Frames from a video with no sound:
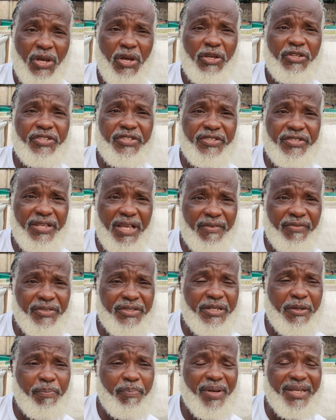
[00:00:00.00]

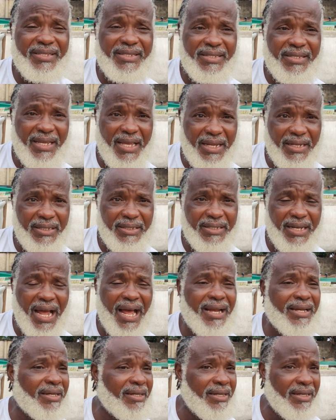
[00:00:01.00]
70%
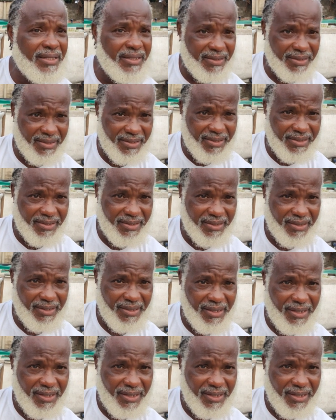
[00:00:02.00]
at least.